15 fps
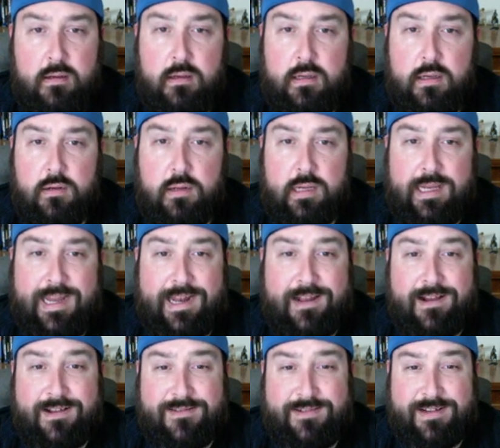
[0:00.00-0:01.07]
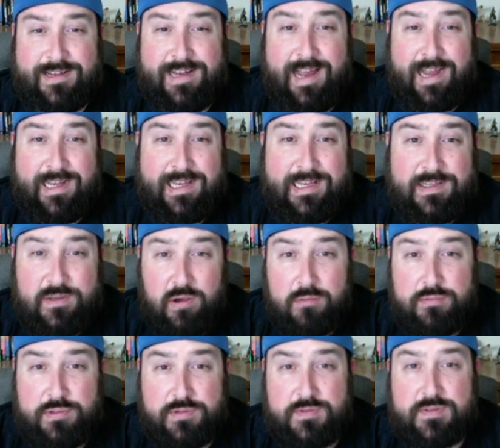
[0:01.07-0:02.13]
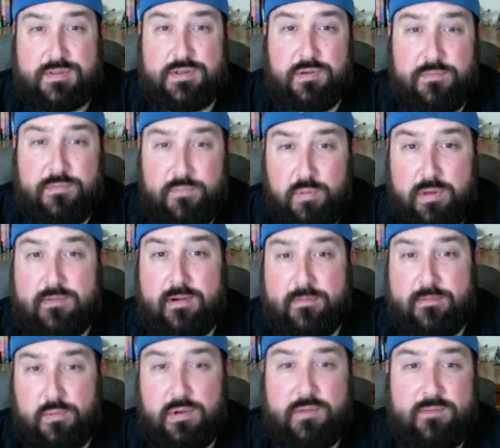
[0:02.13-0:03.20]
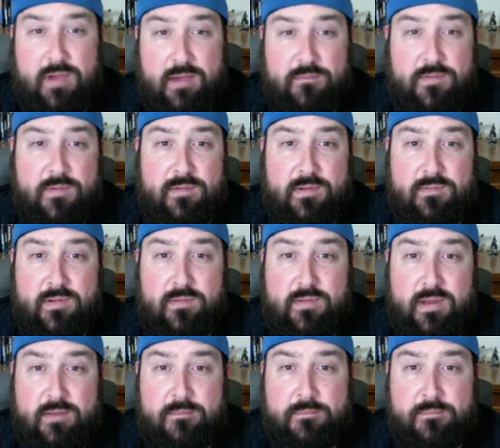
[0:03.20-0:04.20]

you're looking at 190 sculptures, so 45, 45, 50, 50.